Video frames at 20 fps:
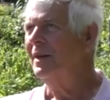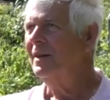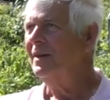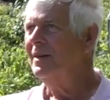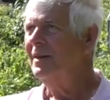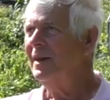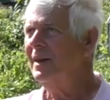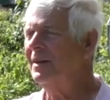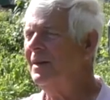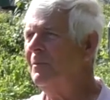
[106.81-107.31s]

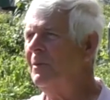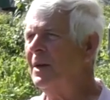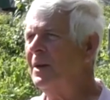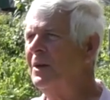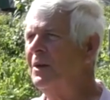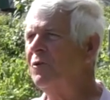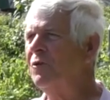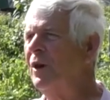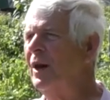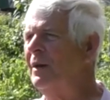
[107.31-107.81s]
Yeah. And am I going
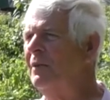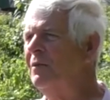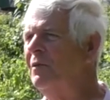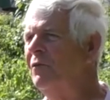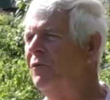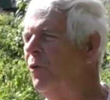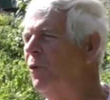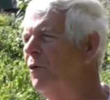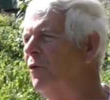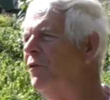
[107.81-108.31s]
to drive the
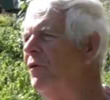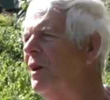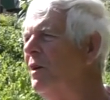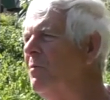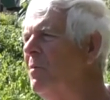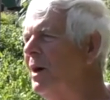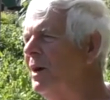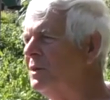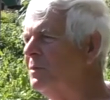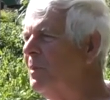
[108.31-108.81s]
four or five
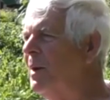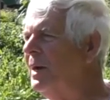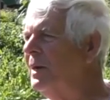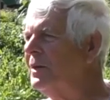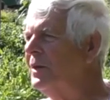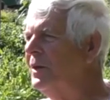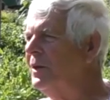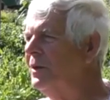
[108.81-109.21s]
miles back to